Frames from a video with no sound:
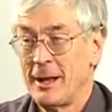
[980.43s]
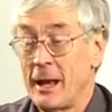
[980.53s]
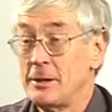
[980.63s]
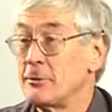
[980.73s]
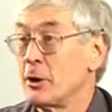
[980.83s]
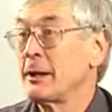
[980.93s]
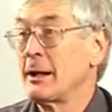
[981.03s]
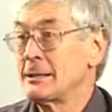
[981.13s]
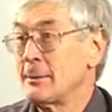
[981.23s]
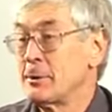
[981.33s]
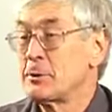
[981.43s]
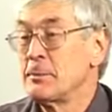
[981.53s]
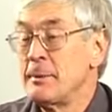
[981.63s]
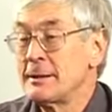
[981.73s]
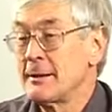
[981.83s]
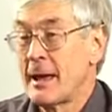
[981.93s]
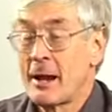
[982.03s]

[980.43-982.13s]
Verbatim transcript: And you've got to get someone to admit to that.